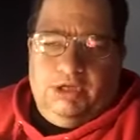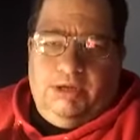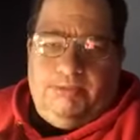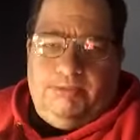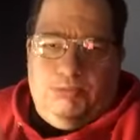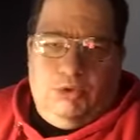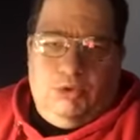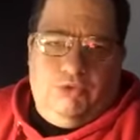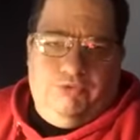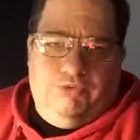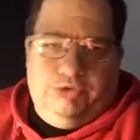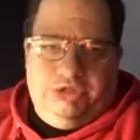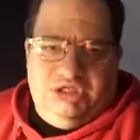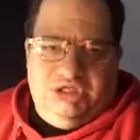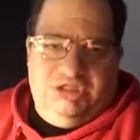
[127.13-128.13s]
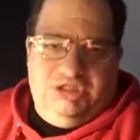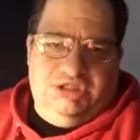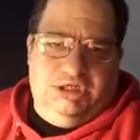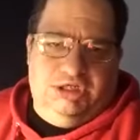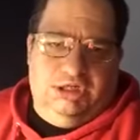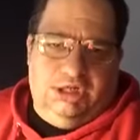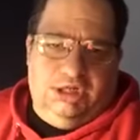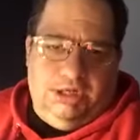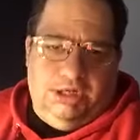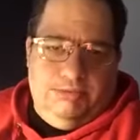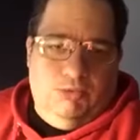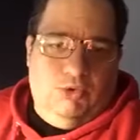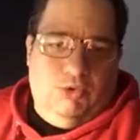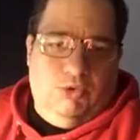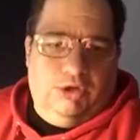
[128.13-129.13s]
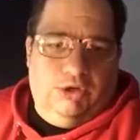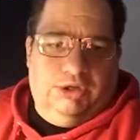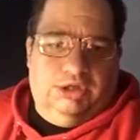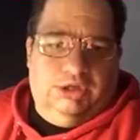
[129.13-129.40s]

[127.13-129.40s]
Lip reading: Marvel, DC, and more.